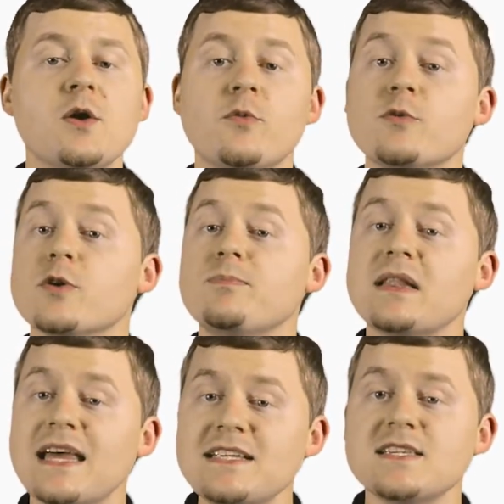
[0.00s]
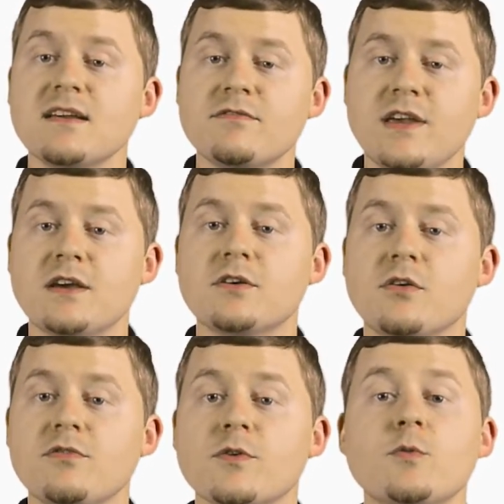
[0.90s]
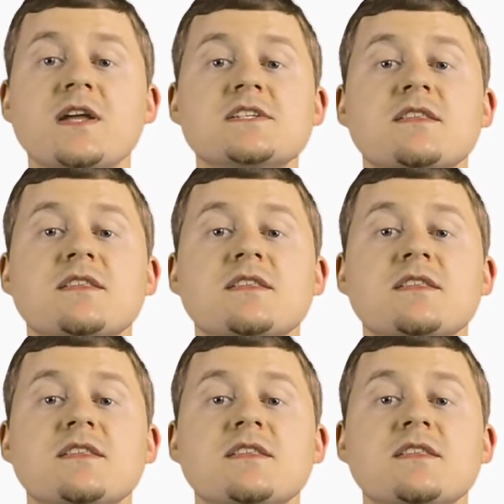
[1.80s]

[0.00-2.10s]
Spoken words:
when replacing a vehicle for which